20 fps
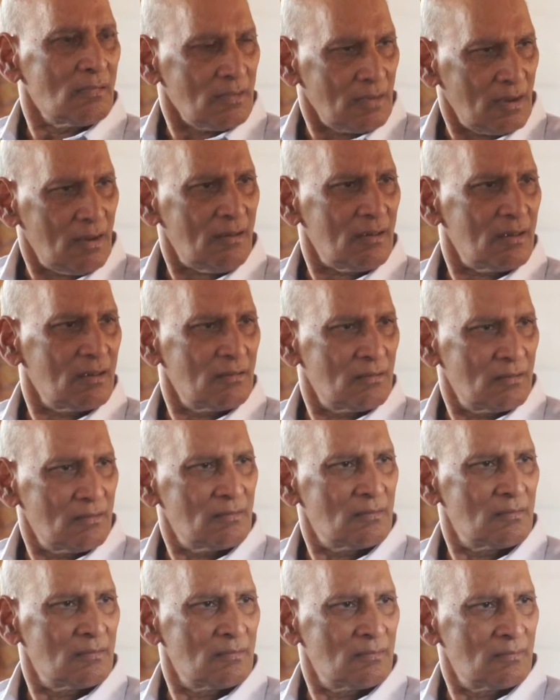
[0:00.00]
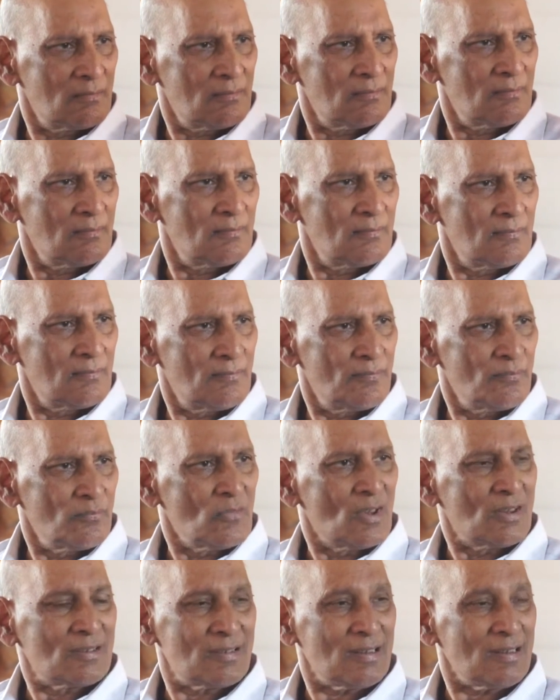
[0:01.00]
Yeah.
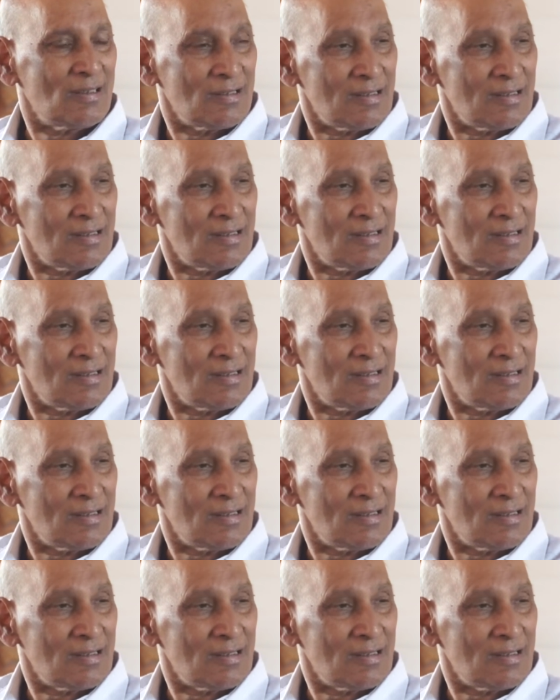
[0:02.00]
See,